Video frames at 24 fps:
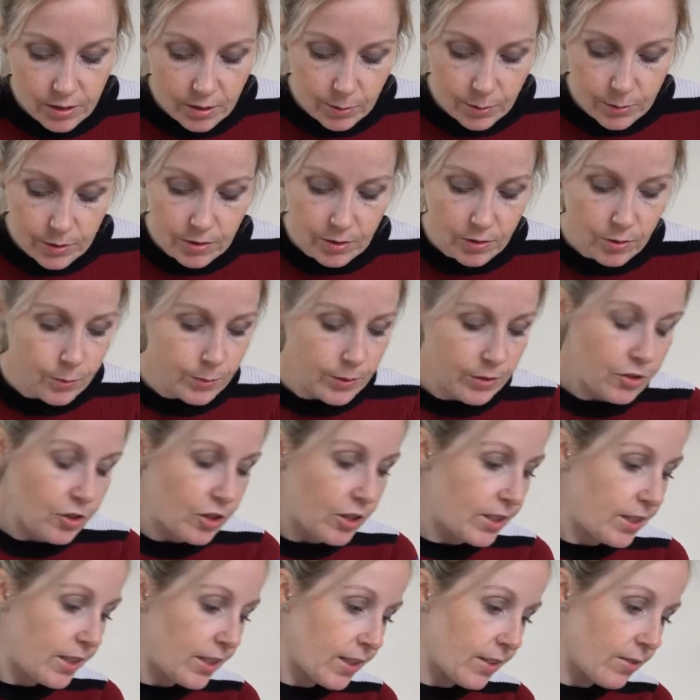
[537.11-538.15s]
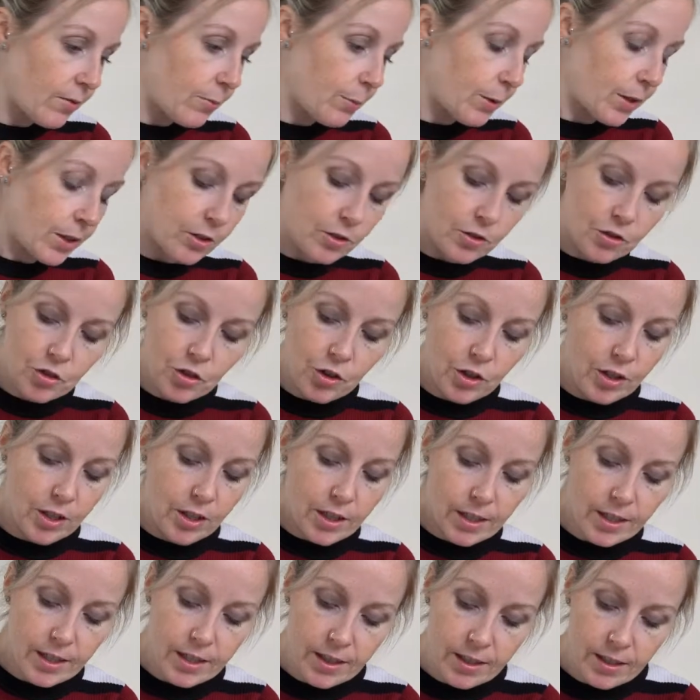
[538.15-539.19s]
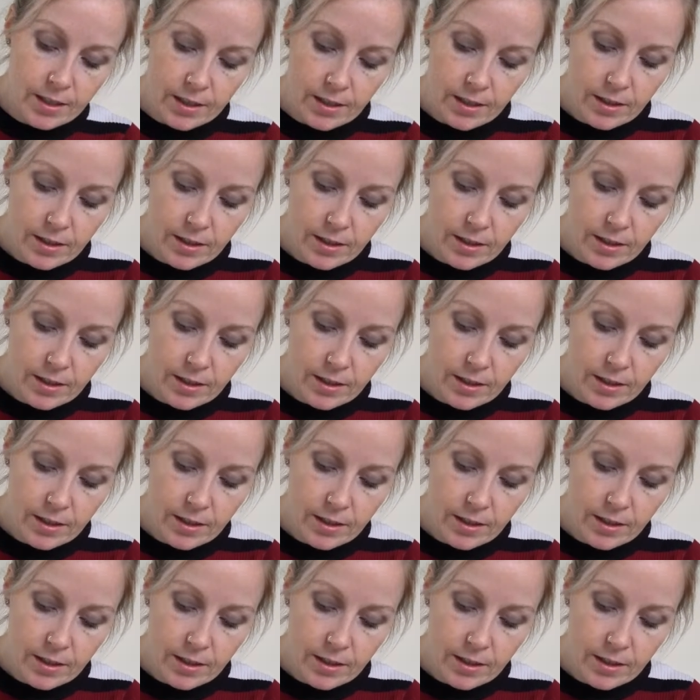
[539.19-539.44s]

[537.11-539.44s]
Squidgy, can we get dry?